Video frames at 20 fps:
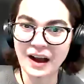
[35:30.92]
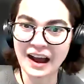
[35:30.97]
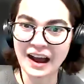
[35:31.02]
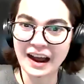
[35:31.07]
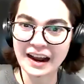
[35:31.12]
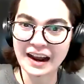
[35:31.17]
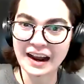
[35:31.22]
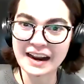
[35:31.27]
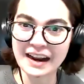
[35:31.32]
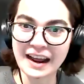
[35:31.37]
I
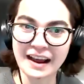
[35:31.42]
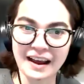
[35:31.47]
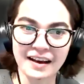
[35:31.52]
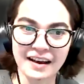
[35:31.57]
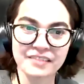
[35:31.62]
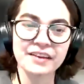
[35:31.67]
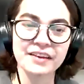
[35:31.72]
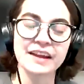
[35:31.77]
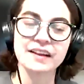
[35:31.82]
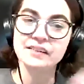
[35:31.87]
have
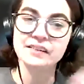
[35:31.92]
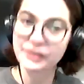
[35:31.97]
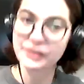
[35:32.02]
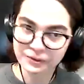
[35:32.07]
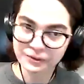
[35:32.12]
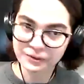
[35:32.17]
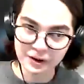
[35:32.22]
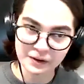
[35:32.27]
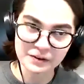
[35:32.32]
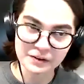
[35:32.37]
a
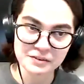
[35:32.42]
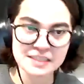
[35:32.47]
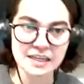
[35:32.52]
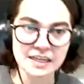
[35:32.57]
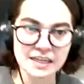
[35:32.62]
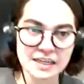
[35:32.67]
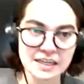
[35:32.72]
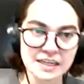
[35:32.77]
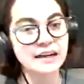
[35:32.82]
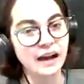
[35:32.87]
literary
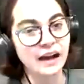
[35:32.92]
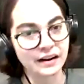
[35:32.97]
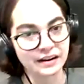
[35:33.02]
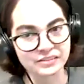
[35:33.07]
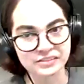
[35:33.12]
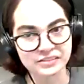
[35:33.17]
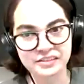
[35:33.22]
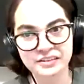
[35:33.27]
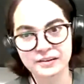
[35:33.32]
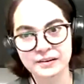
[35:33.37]
retelling, not
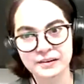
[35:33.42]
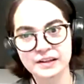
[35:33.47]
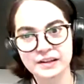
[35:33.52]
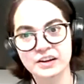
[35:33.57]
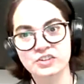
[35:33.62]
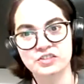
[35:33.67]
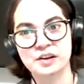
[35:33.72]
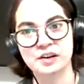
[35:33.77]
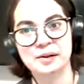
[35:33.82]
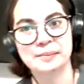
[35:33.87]
necessarily a
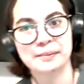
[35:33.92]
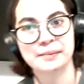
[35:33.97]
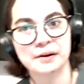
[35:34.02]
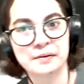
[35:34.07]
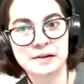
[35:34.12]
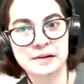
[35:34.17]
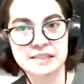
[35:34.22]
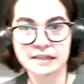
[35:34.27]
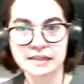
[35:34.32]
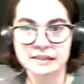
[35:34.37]
Shakespeare
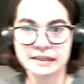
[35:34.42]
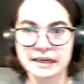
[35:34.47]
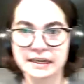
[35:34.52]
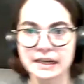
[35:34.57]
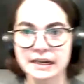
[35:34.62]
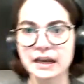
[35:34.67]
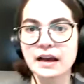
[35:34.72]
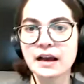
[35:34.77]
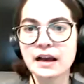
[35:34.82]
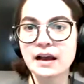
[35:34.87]

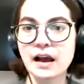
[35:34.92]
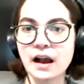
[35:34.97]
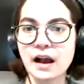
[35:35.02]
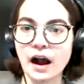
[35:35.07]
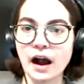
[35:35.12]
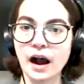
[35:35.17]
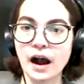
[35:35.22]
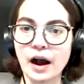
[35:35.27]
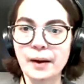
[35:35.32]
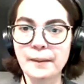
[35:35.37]
retelling.
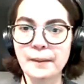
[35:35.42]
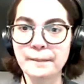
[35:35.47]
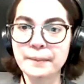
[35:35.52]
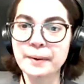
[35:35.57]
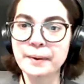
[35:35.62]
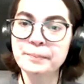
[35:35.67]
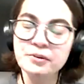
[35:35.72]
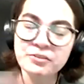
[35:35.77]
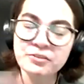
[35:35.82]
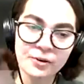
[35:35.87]

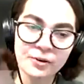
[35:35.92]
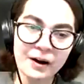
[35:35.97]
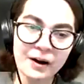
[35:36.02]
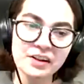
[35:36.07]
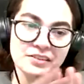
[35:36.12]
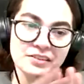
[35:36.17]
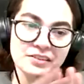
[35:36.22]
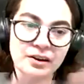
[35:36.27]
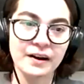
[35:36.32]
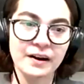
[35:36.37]
But before I
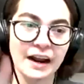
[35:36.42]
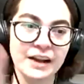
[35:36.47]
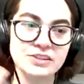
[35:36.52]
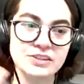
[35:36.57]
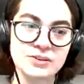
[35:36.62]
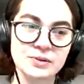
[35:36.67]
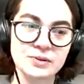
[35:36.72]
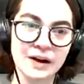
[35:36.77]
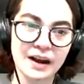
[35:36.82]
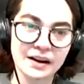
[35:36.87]
start, I
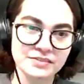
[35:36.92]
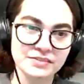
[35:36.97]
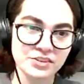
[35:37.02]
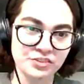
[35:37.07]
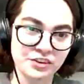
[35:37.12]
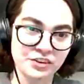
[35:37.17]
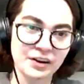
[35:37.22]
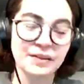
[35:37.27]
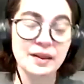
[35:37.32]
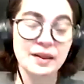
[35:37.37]
do have
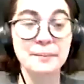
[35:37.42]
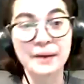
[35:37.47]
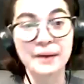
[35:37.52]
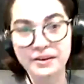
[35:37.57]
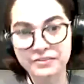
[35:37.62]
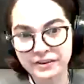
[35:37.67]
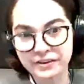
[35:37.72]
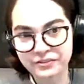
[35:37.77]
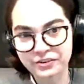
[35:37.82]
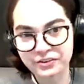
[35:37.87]
to share that
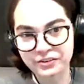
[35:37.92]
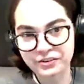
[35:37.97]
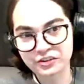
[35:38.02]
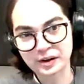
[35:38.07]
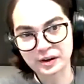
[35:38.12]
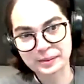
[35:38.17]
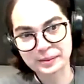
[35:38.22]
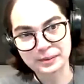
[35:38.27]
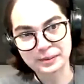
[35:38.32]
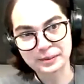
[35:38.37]
my favorite
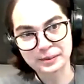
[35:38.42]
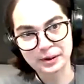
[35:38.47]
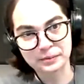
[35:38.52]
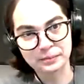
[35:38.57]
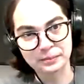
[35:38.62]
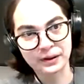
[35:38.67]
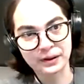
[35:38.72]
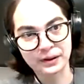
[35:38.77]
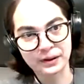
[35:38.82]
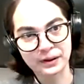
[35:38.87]
Shakespeare
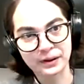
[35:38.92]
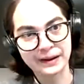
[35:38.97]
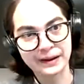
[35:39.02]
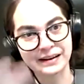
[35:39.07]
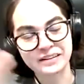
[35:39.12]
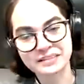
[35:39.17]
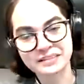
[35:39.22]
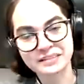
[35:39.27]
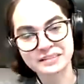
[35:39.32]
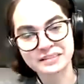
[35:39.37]
play is
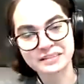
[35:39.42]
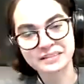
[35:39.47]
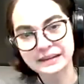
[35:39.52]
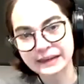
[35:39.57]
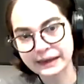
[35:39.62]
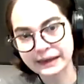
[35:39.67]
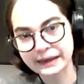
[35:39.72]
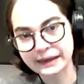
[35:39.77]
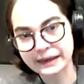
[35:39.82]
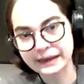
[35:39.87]
King Lear.